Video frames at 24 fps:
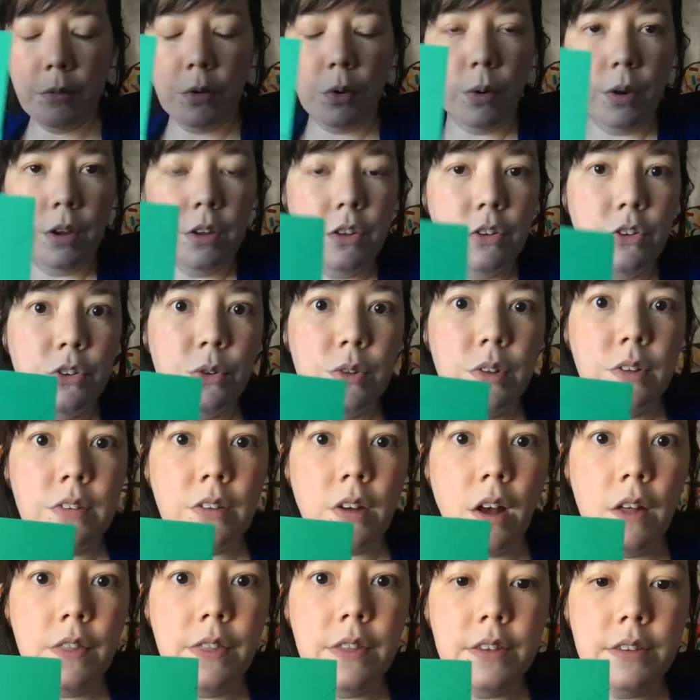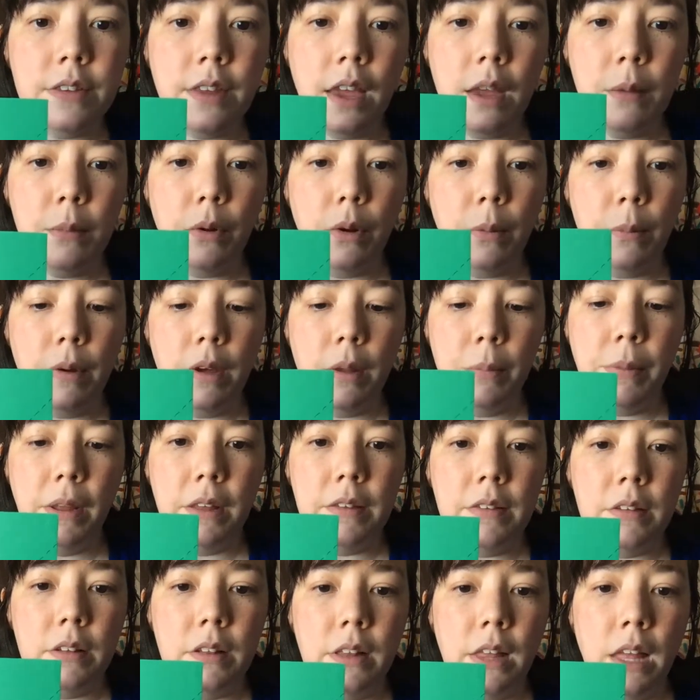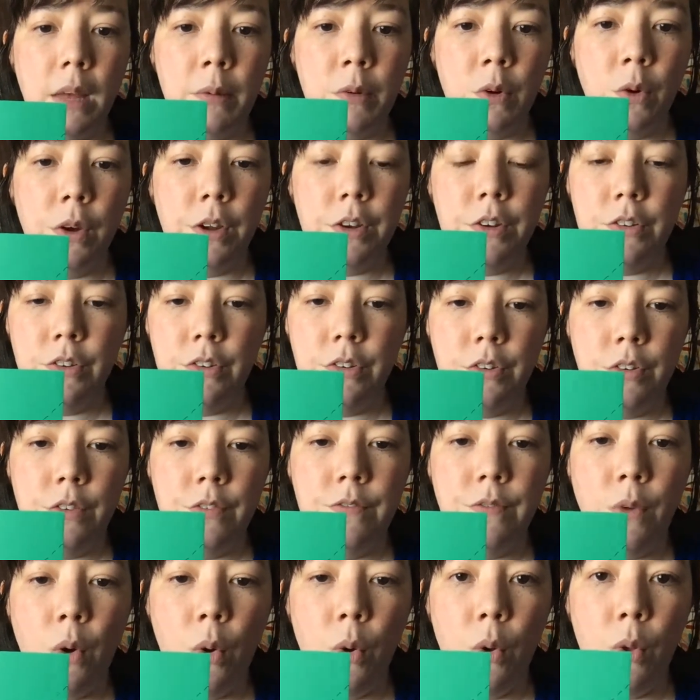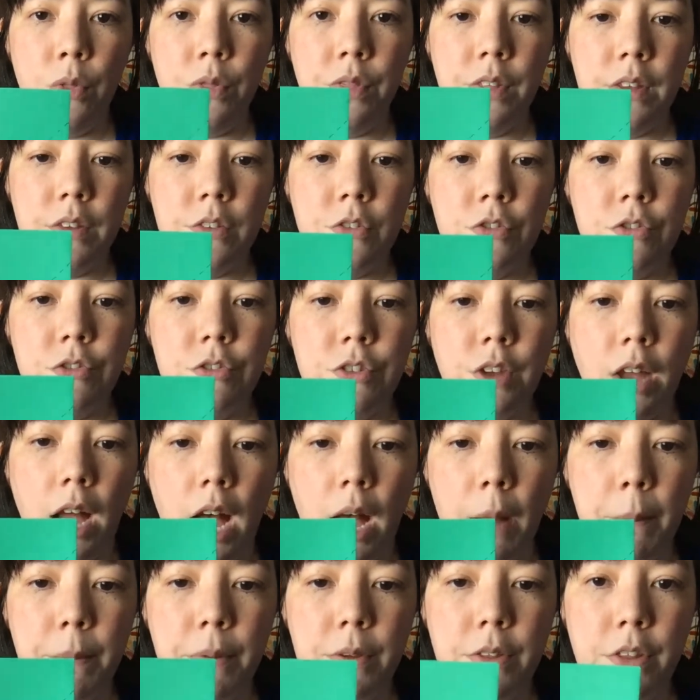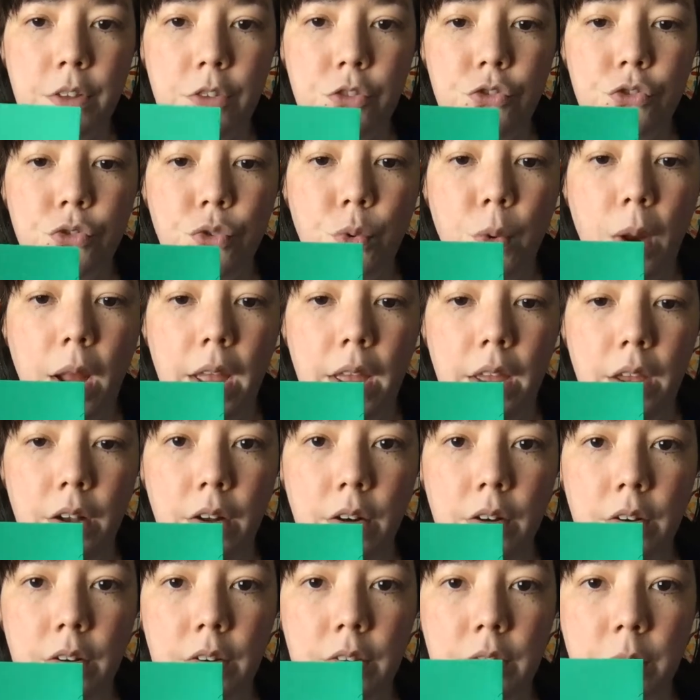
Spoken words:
going to do this on the table, but basically I'm going to just fold this triangle.